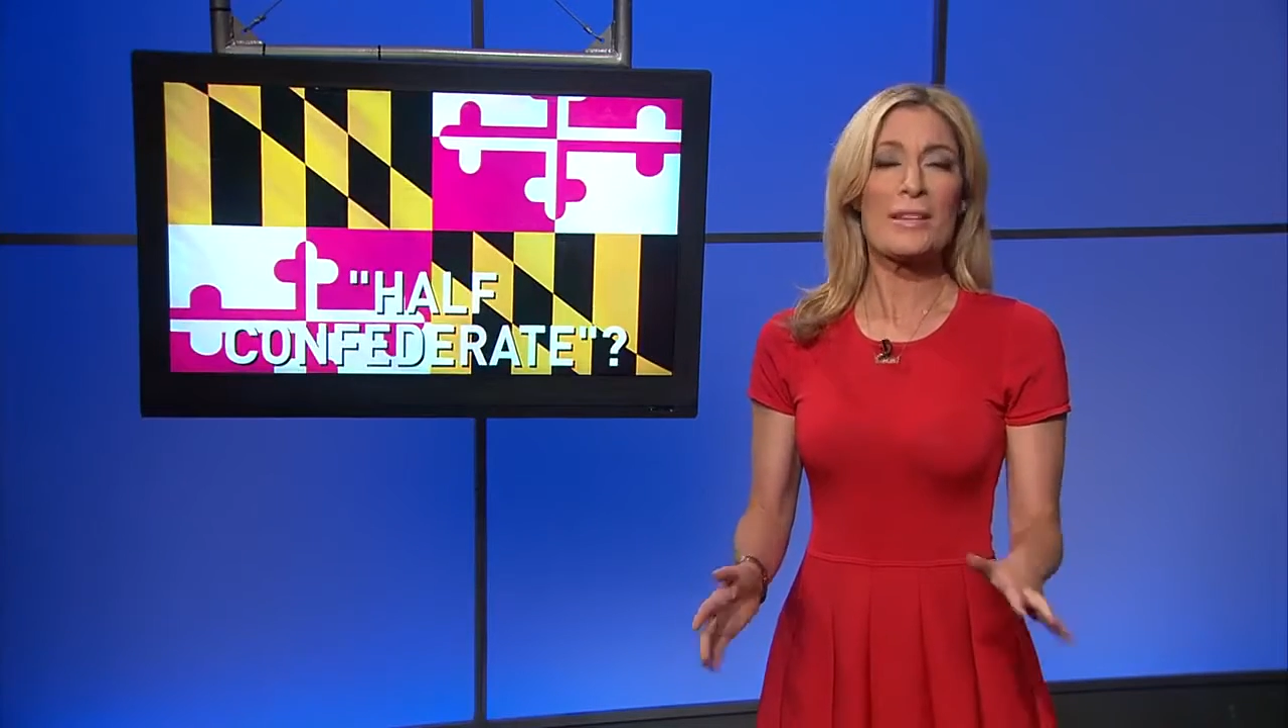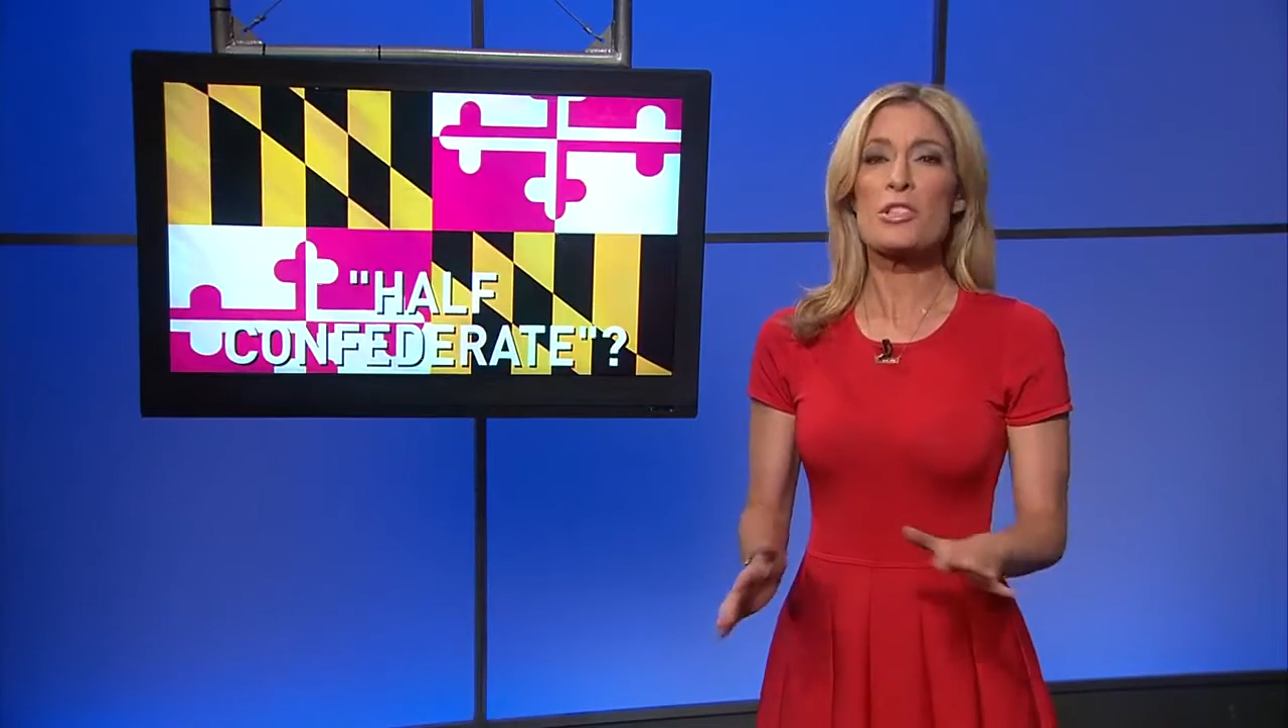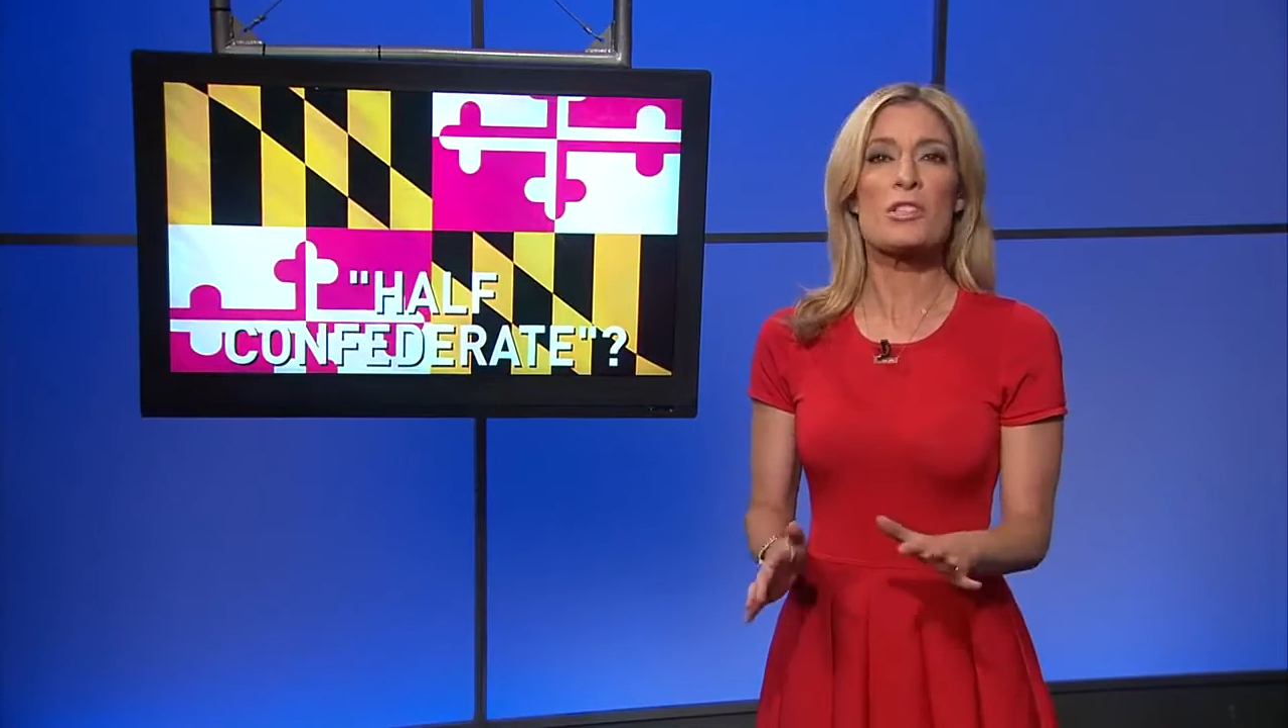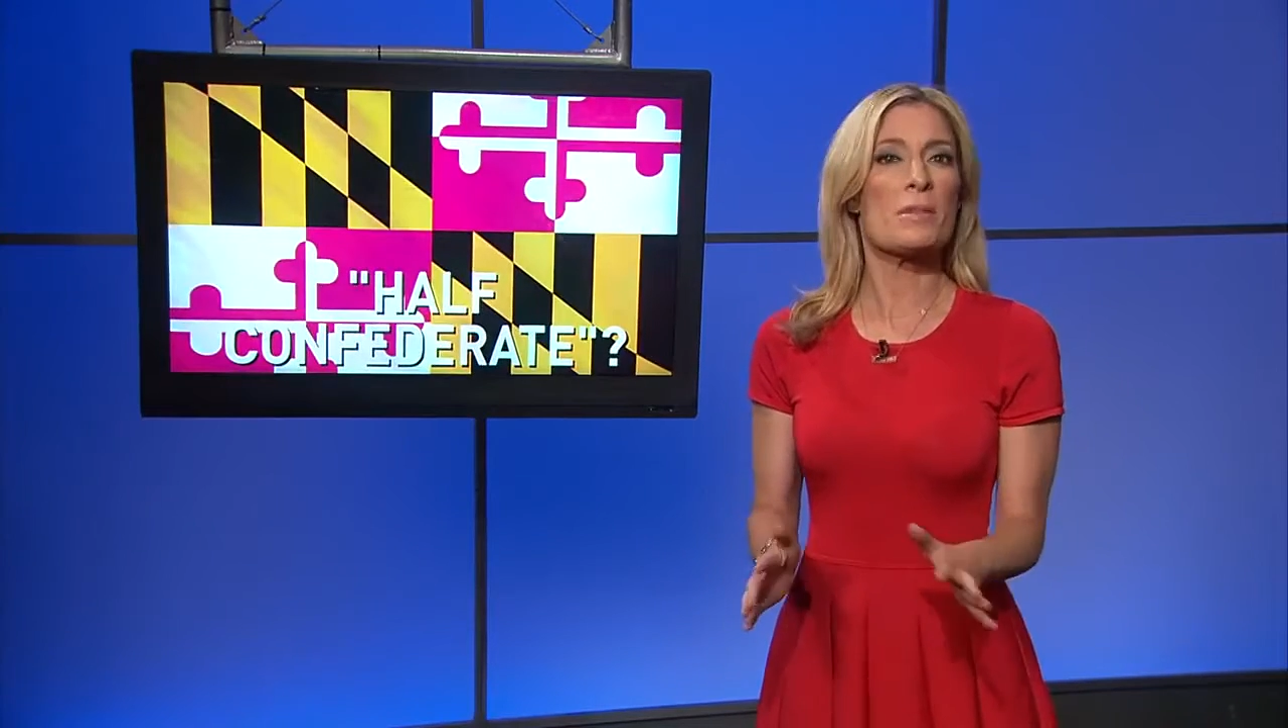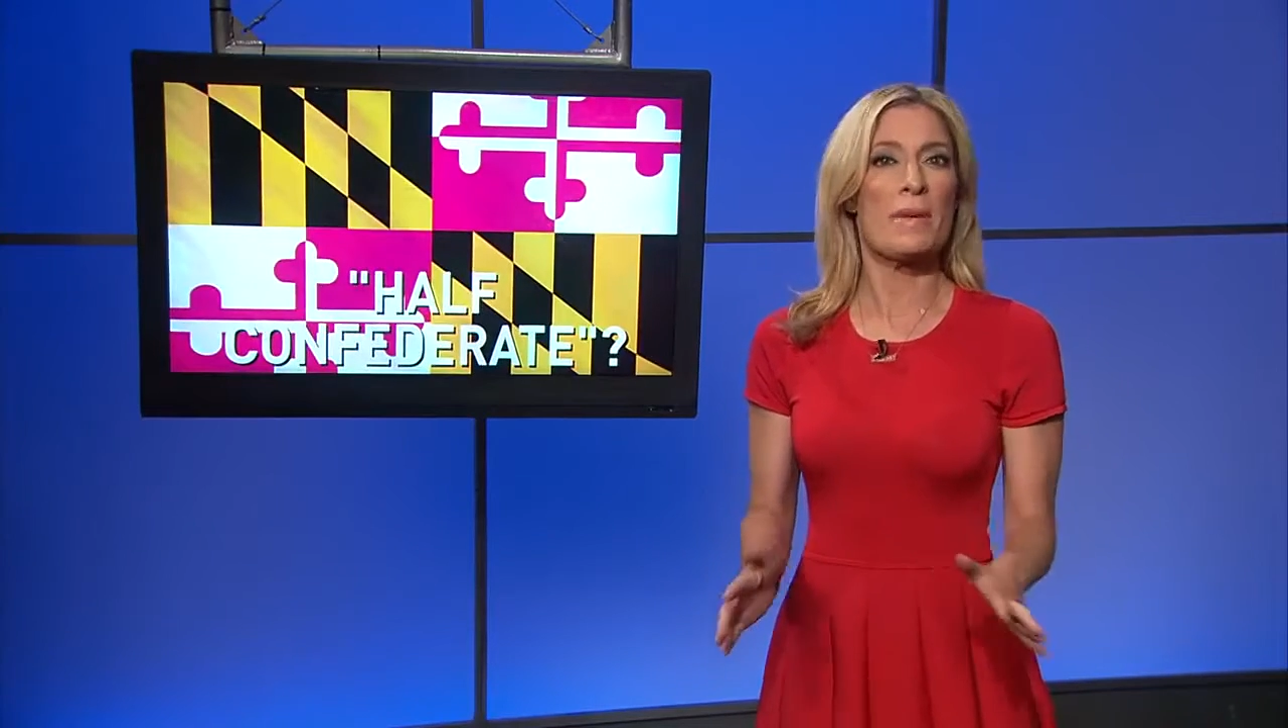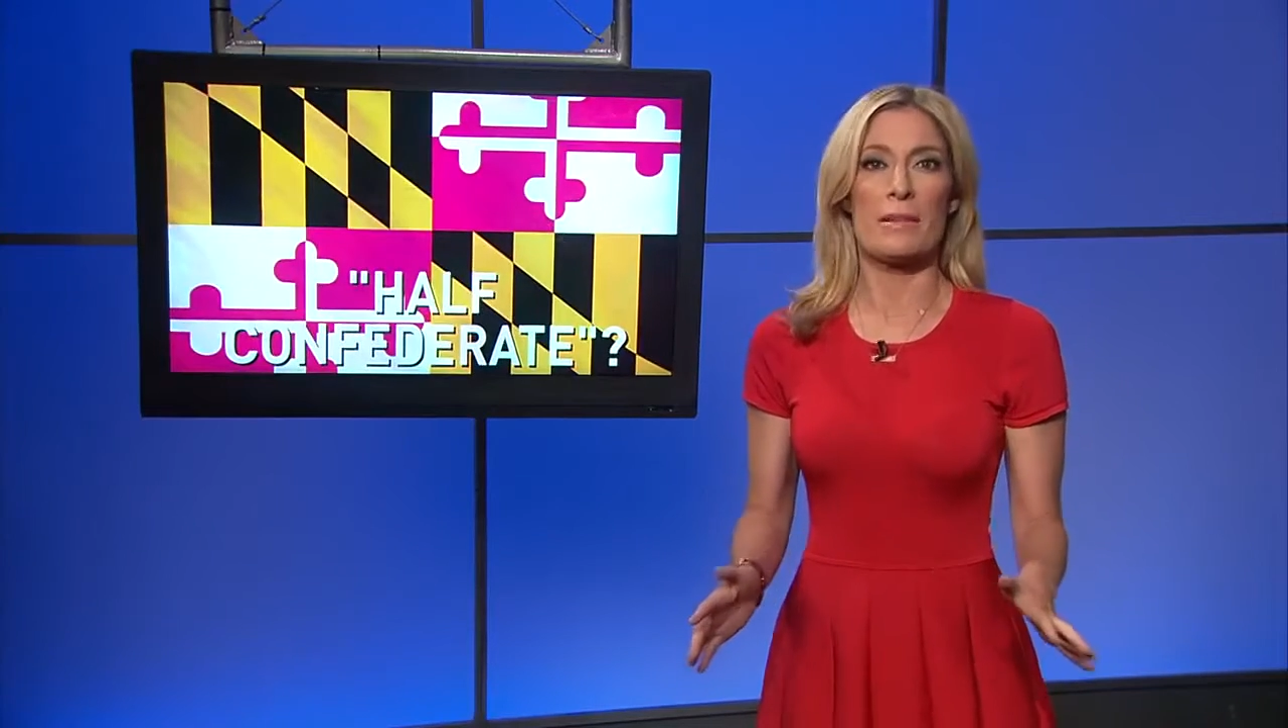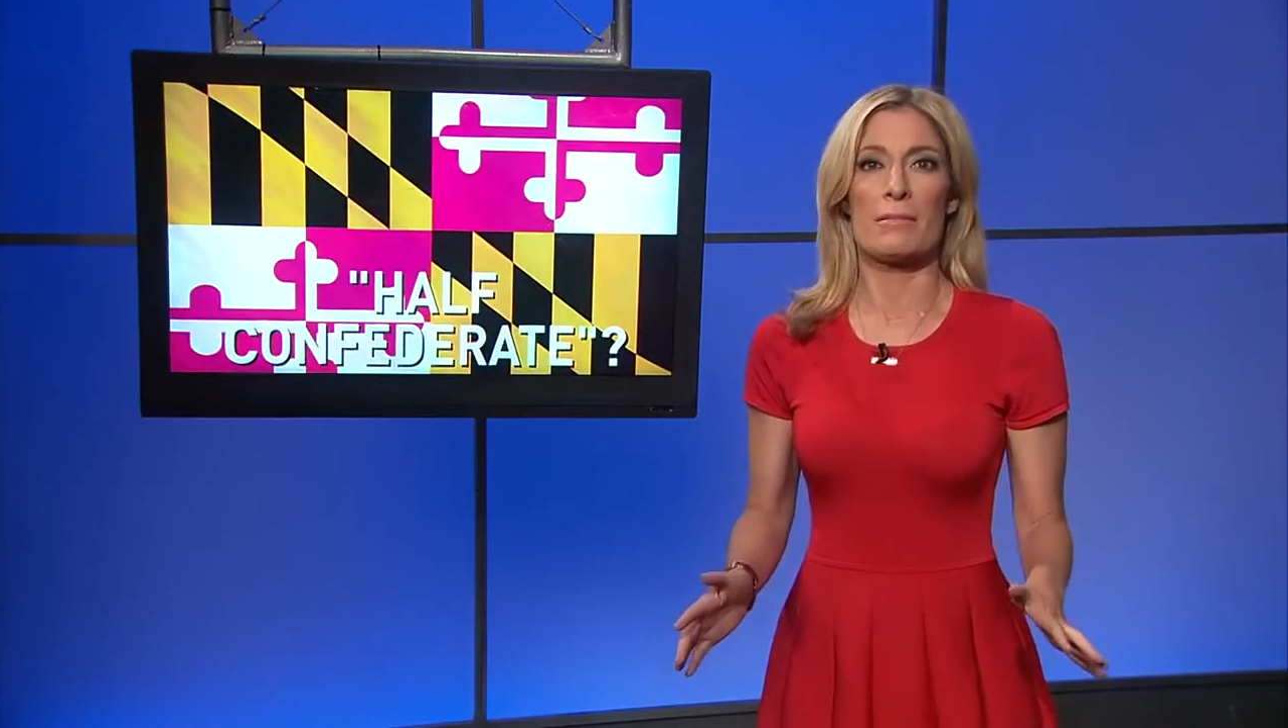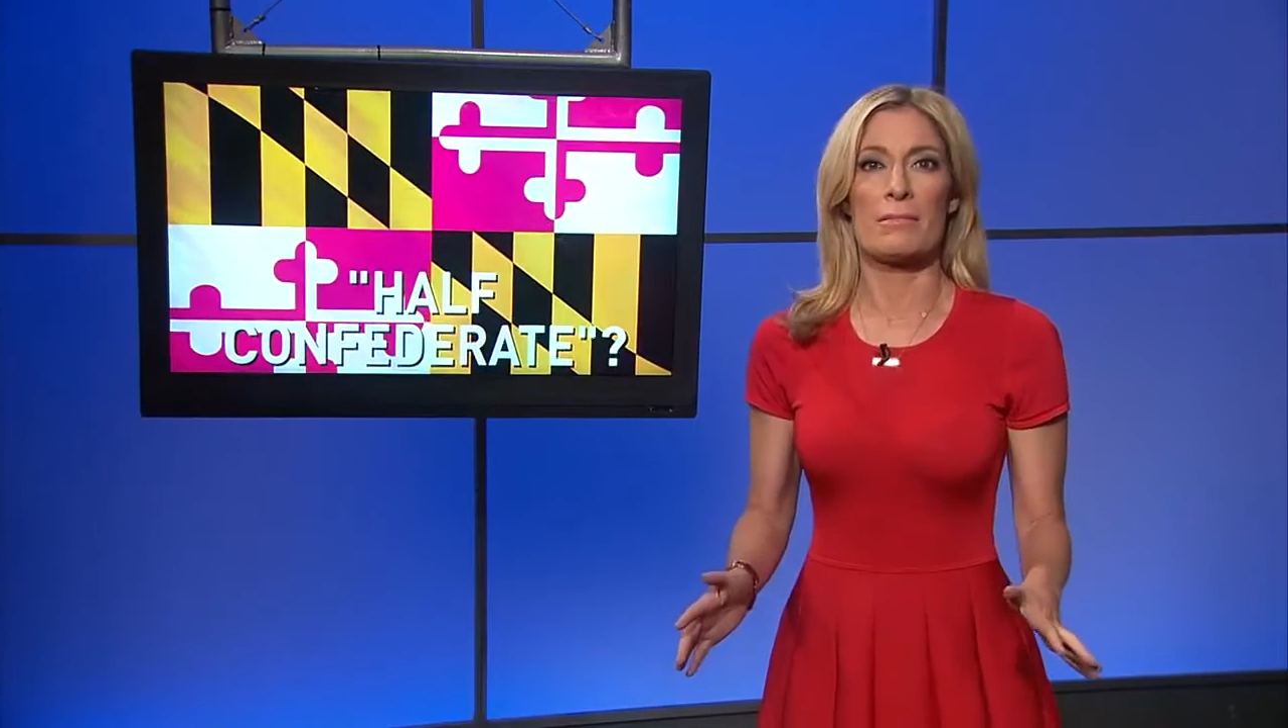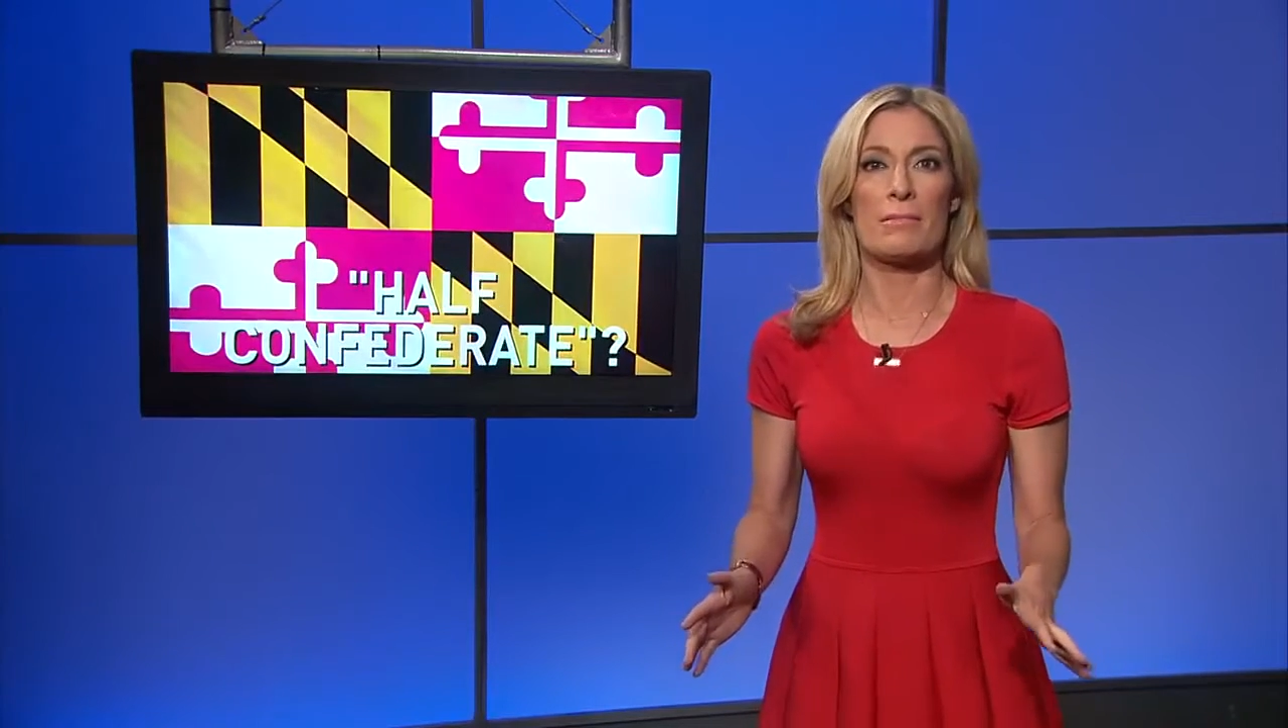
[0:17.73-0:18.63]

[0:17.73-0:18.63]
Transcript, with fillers: let's just admit